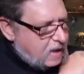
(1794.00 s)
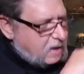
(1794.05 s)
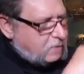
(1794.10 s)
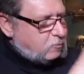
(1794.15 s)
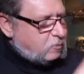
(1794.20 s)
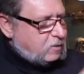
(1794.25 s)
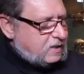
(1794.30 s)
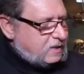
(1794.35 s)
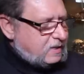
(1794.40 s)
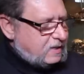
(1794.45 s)

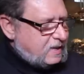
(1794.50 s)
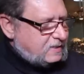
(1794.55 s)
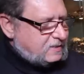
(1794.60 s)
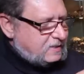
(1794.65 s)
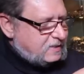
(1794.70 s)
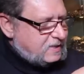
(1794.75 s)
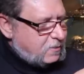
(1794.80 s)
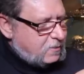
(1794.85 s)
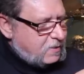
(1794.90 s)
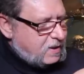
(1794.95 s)
I'd really like
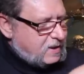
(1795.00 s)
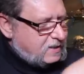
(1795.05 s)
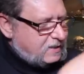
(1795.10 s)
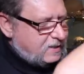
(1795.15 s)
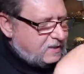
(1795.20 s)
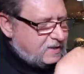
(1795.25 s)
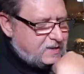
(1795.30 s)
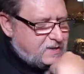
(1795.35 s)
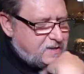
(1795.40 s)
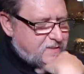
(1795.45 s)
to know how to
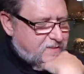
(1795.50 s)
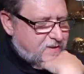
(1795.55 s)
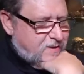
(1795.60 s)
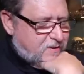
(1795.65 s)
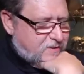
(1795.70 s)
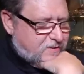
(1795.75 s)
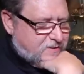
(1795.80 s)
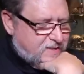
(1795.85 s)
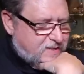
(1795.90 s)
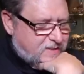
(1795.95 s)
get in
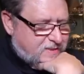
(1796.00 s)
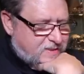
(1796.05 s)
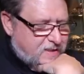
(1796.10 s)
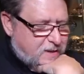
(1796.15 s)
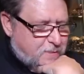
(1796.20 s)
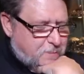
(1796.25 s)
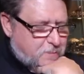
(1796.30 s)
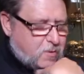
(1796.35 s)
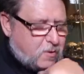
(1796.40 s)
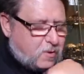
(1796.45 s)
there and take
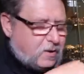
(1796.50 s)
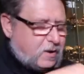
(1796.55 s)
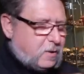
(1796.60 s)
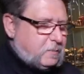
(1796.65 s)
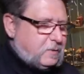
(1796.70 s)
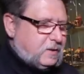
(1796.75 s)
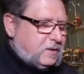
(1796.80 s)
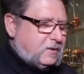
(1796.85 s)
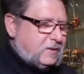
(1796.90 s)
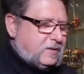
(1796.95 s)
that apart.
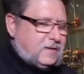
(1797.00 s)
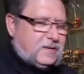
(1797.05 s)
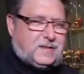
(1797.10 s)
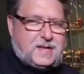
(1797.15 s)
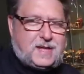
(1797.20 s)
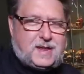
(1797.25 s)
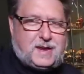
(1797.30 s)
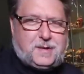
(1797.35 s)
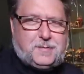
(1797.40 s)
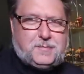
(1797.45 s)
I'll be looking
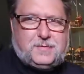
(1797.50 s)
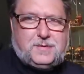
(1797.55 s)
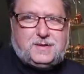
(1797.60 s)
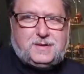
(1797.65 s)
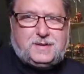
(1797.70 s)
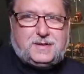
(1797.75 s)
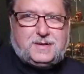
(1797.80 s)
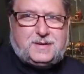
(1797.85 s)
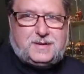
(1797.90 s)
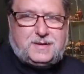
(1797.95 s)
that up
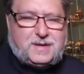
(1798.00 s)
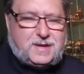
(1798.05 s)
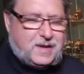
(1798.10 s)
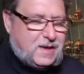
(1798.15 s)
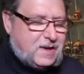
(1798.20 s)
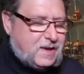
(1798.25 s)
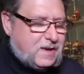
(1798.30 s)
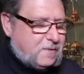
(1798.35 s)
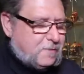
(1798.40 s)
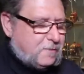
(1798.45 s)

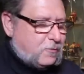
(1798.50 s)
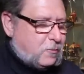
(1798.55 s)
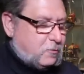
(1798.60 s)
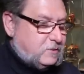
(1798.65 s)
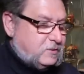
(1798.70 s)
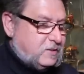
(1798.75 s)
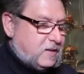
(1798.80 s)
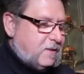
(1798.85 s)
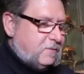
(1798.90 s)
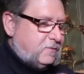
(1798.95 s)
uh, of
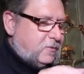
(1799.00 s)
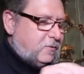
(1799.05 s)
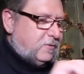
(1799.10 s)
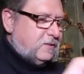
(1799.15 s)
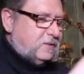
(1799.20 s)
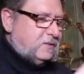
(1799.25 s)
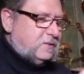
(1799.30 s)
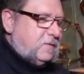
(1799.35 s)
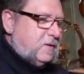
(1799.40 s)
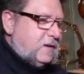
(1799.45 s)
course, after
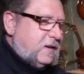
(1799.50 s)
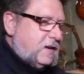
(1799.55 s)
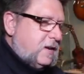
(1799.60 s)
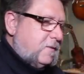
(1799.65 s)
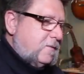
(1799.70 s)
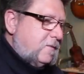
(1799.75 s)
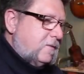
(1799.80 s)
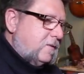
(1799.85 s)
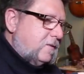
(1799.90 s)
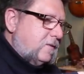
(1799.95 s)
this video.